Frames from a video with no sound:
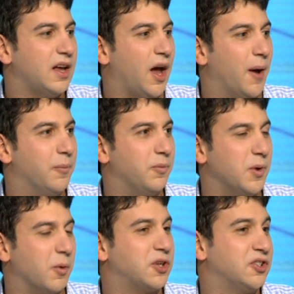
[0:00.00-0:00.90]
um,
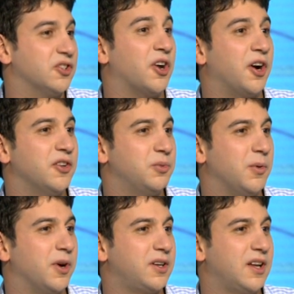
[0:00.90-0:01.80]
we work just as hard as we
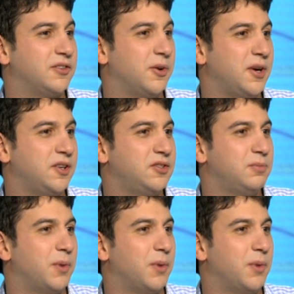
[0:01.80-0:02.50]
worked as lawyers,